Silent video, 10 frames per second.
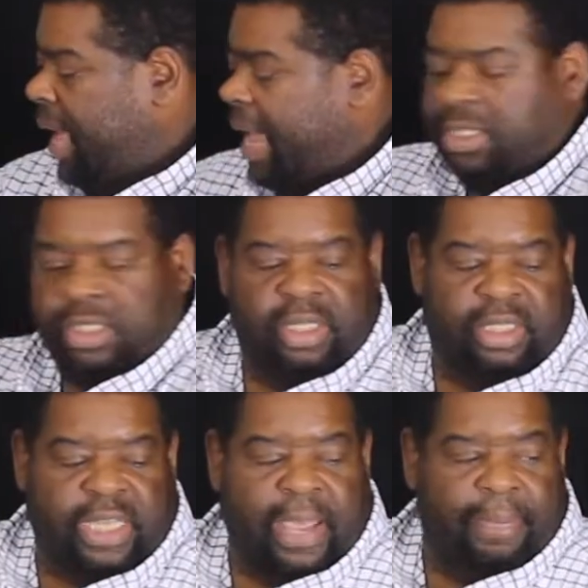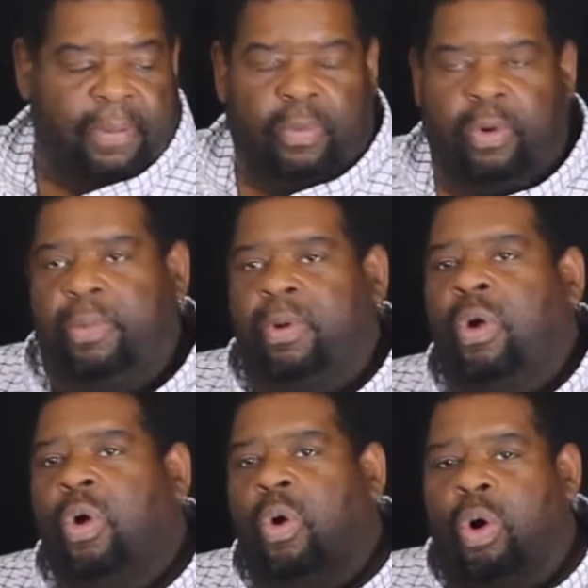add just a tad bit more
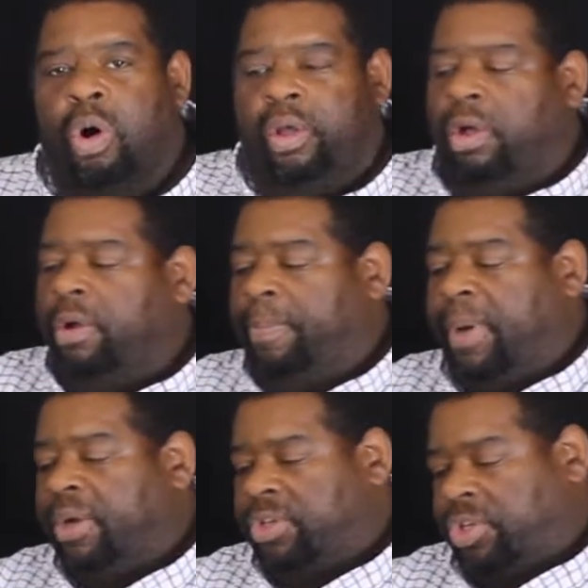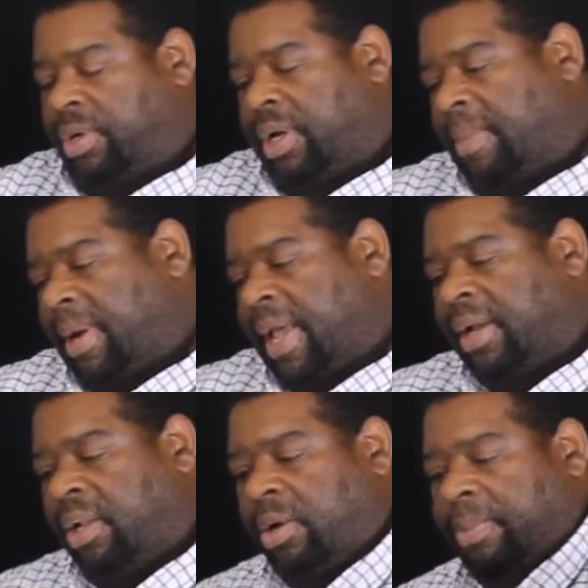oil or butter to it. I'm going to add
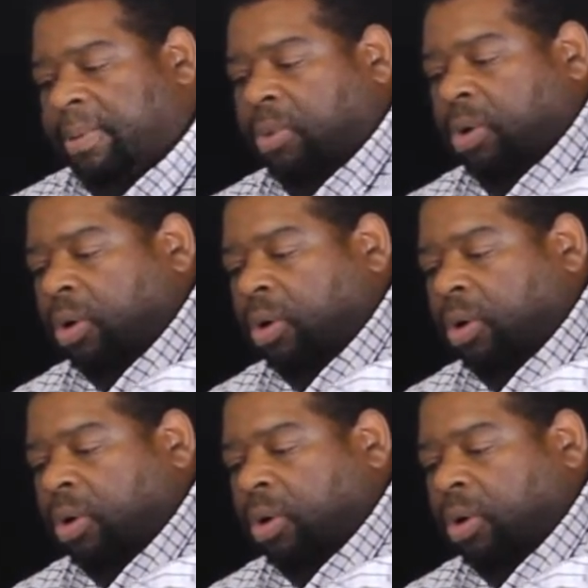a little bit more